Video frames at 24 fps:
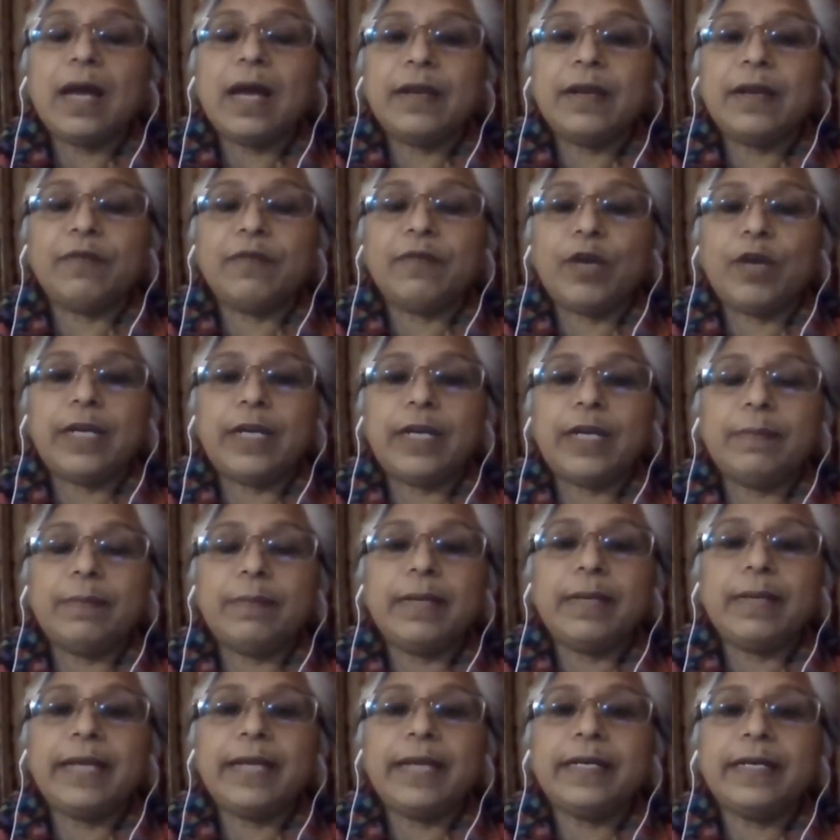
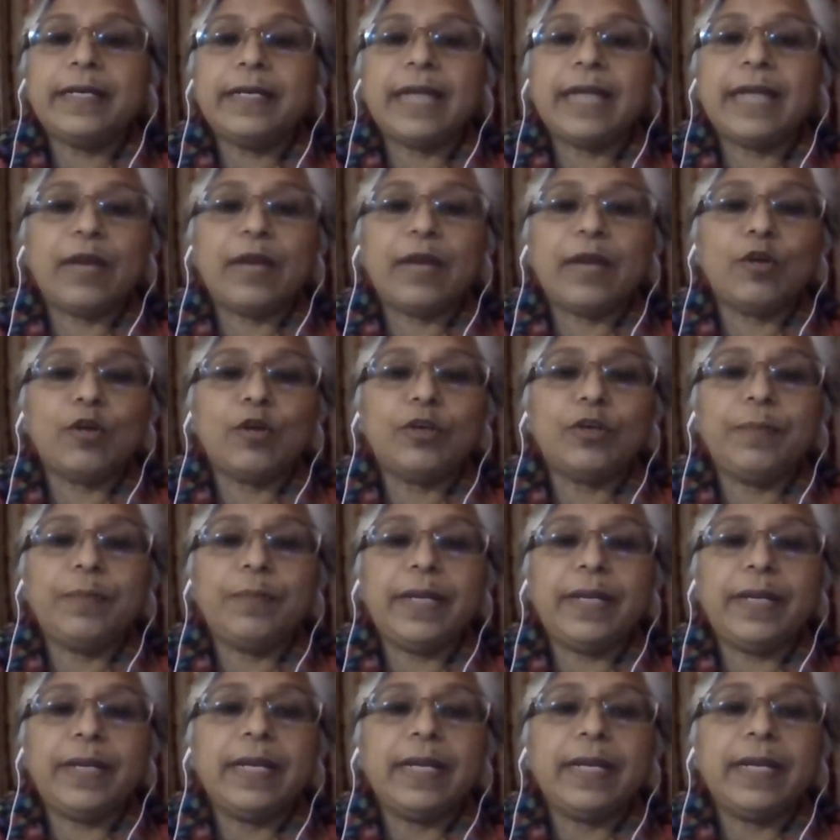unavoidable and it cannot
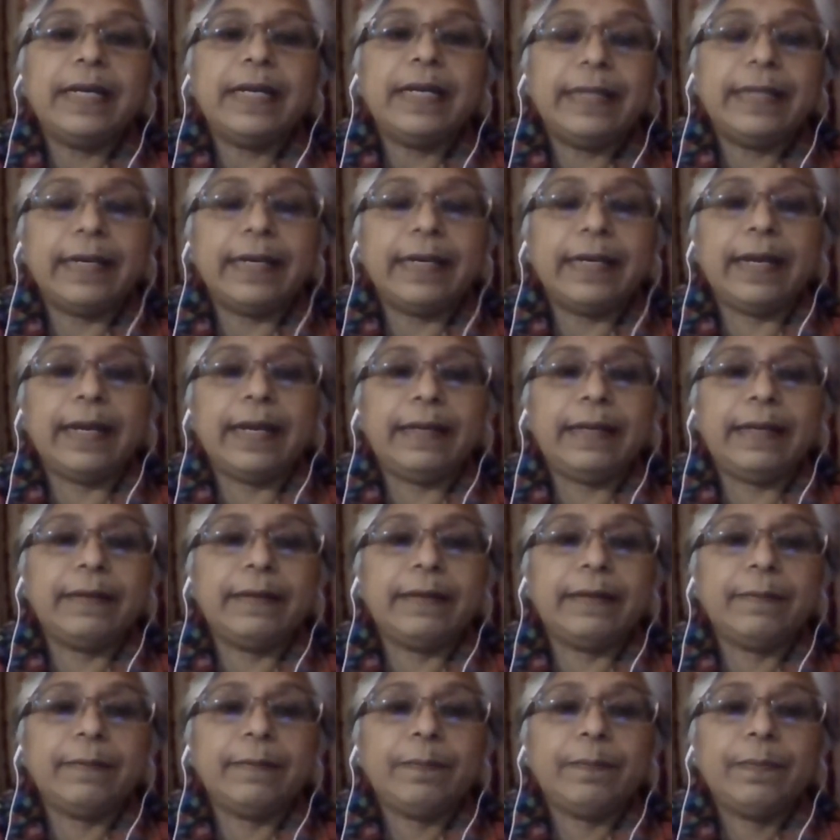be denied.
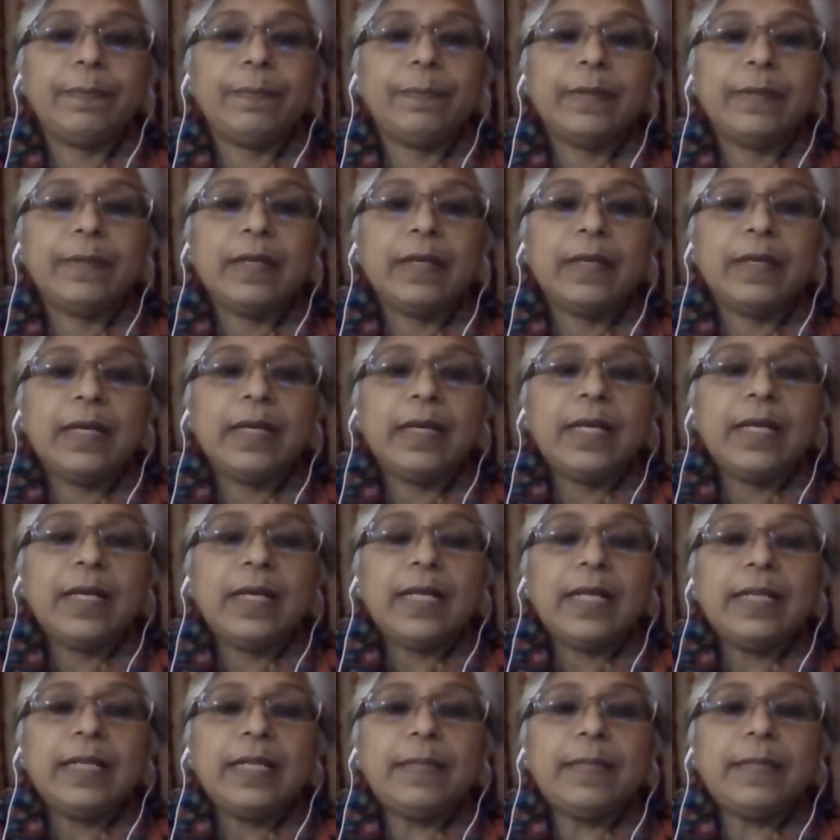
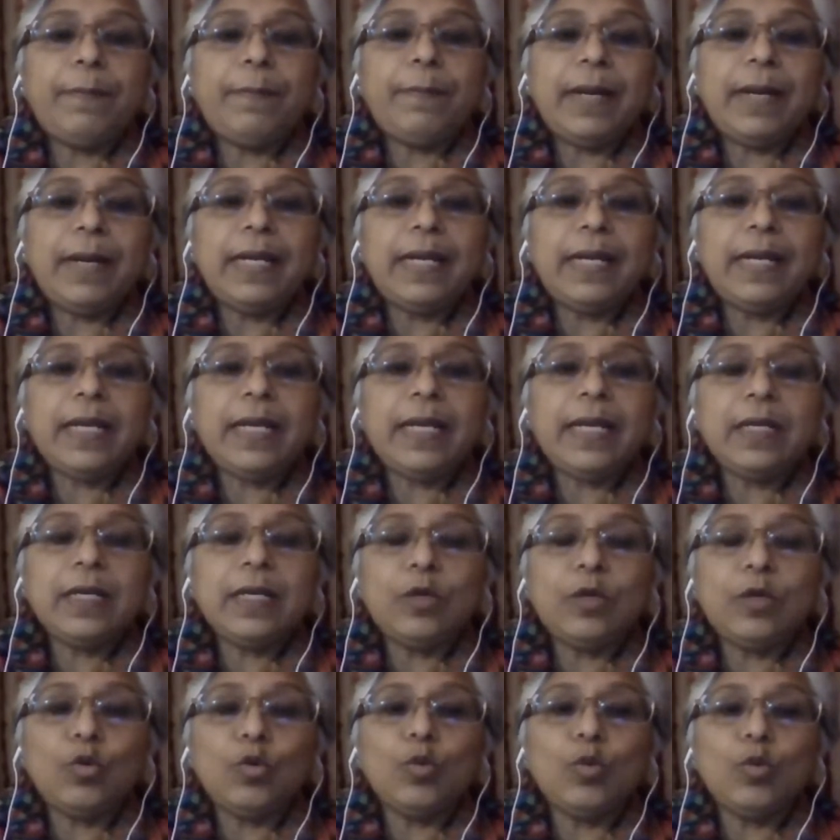The building,
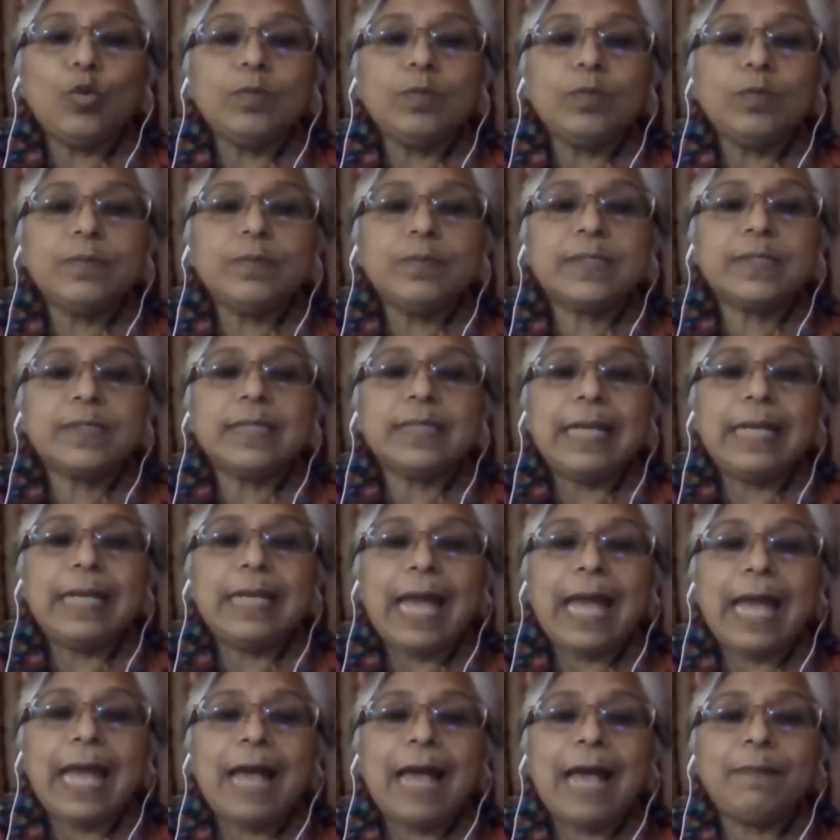rooms,
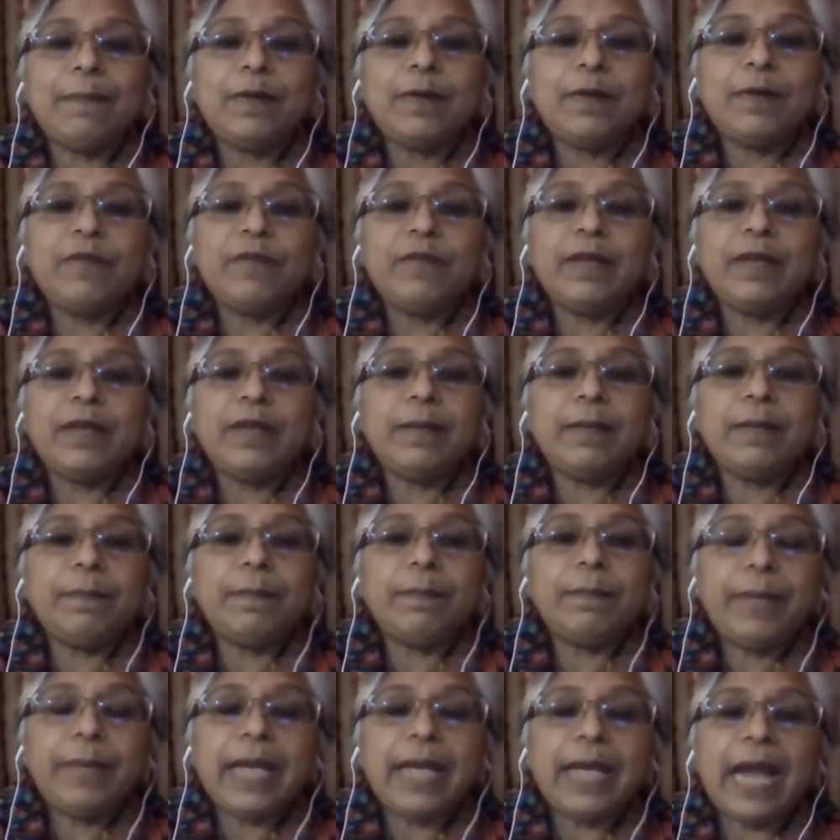lab will
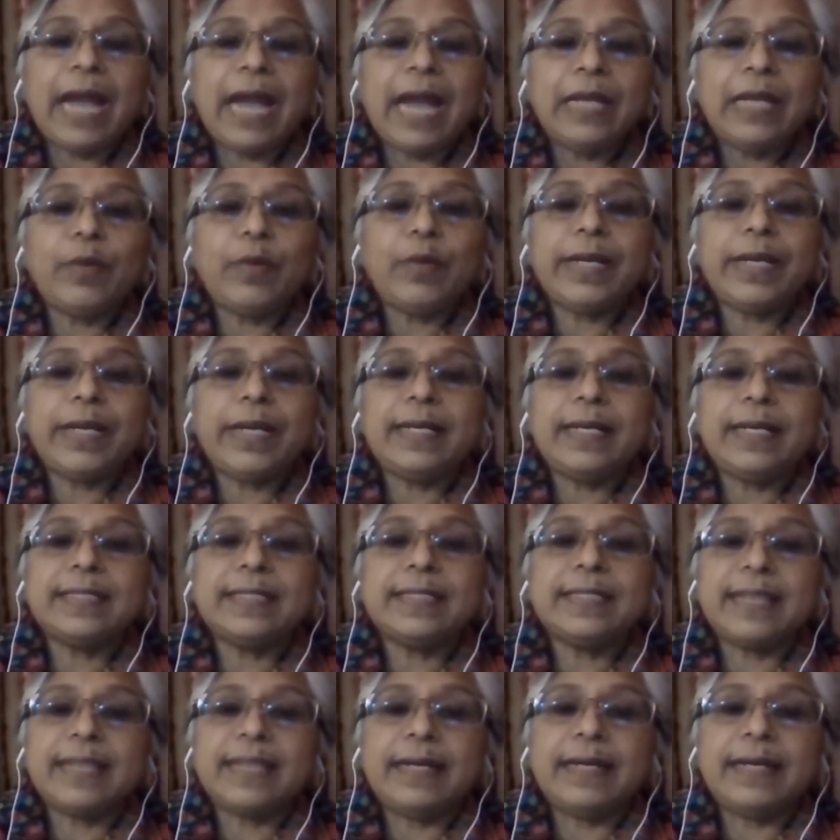be adequately
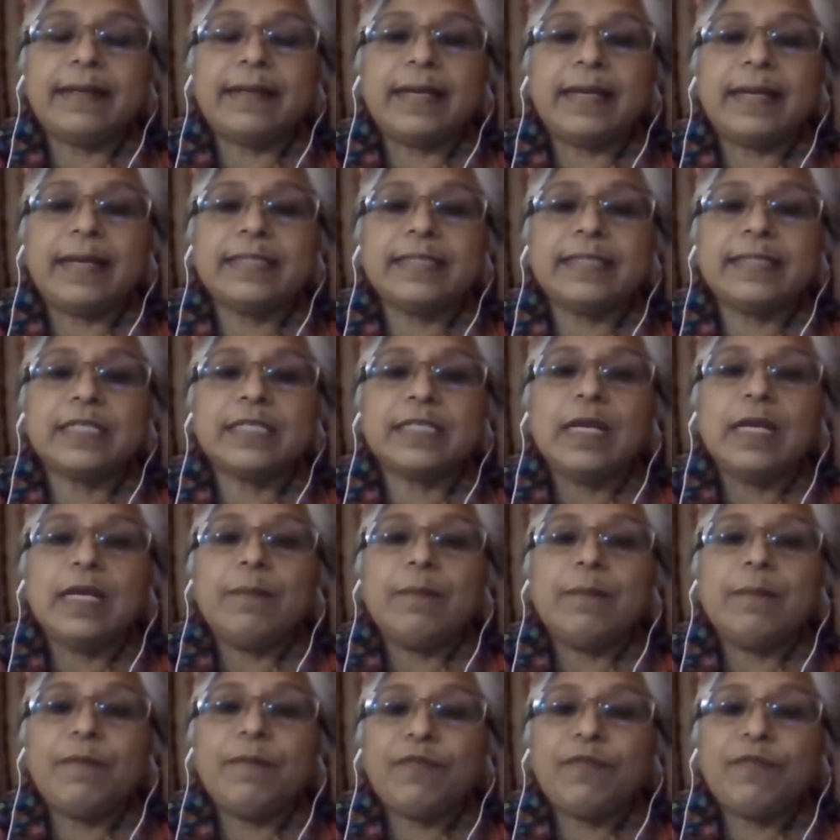sanitized
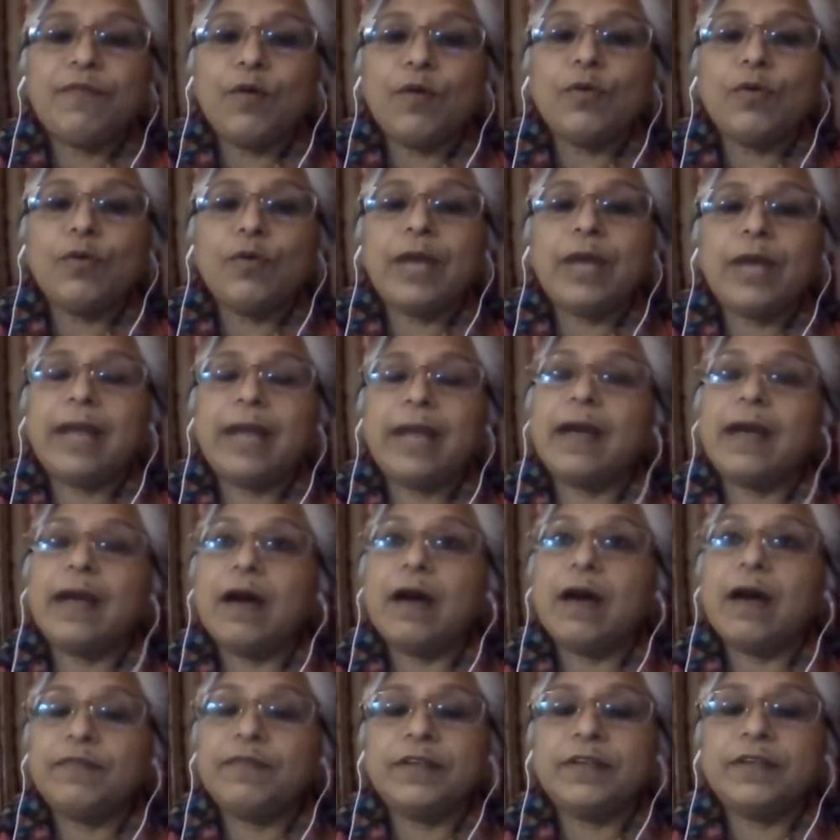before and
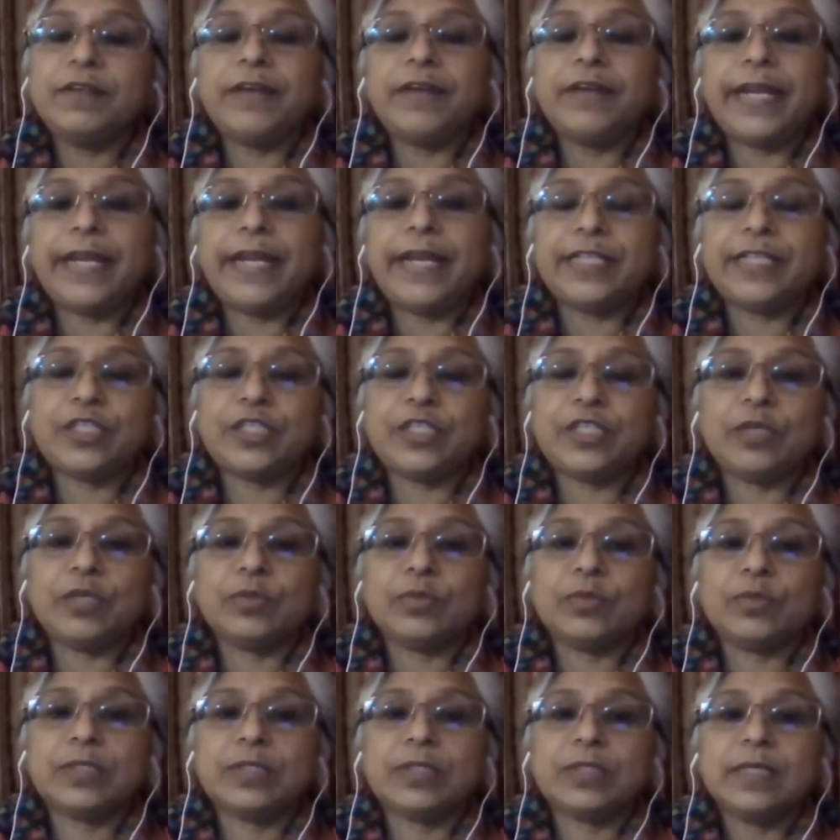after each
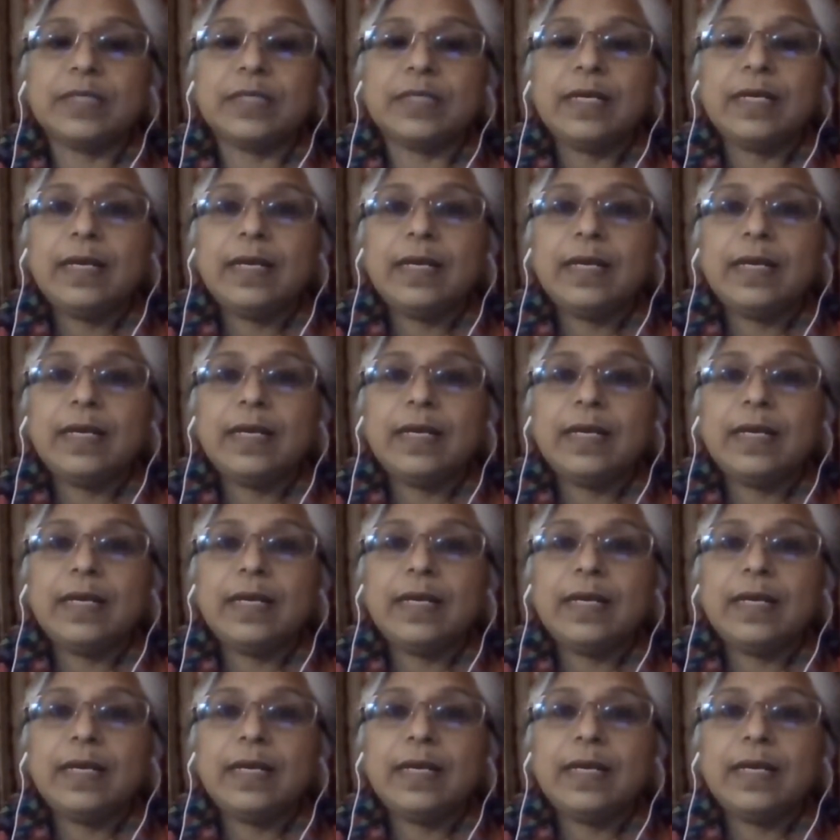use.